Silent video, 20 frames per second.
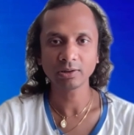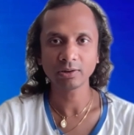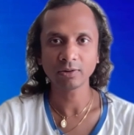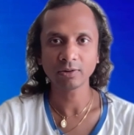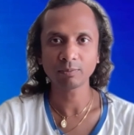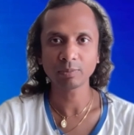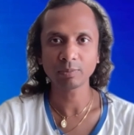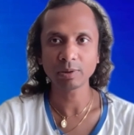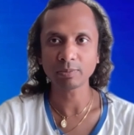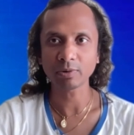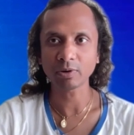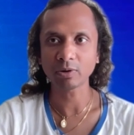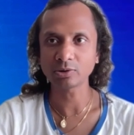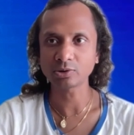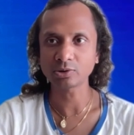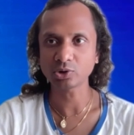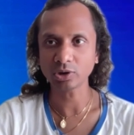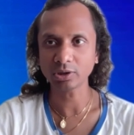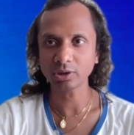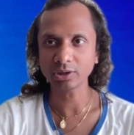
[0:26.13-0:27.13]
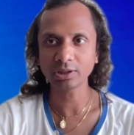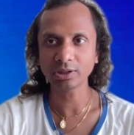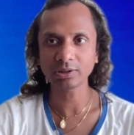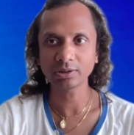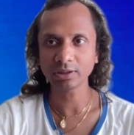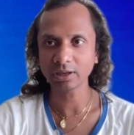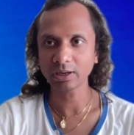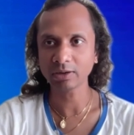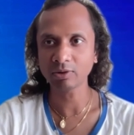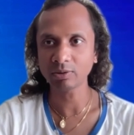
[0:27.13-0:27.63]
If people are
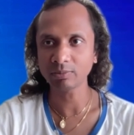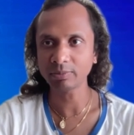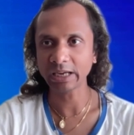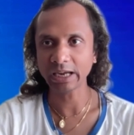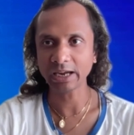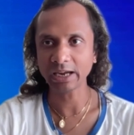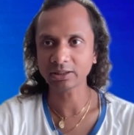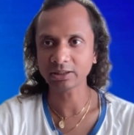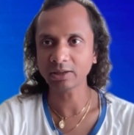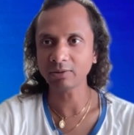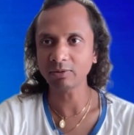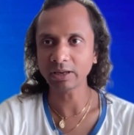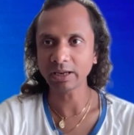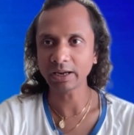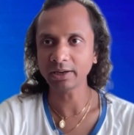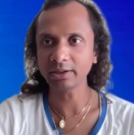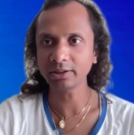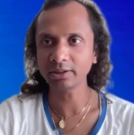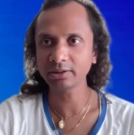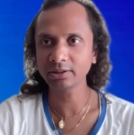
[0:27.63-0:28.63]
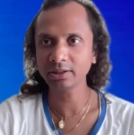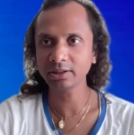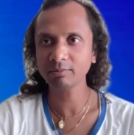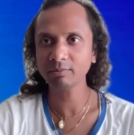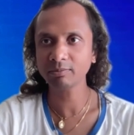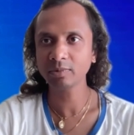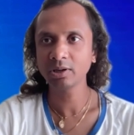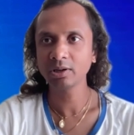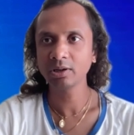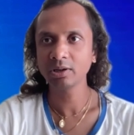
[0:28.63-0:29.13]
joining, then I will be actively adding
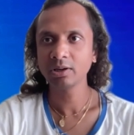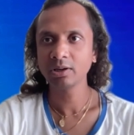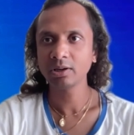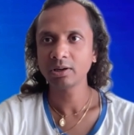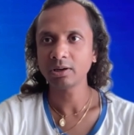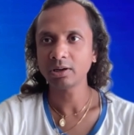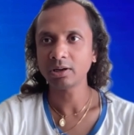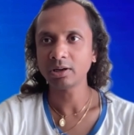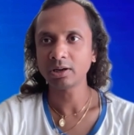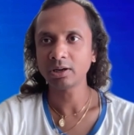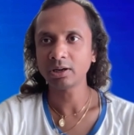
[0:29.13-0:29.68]
them Hmm.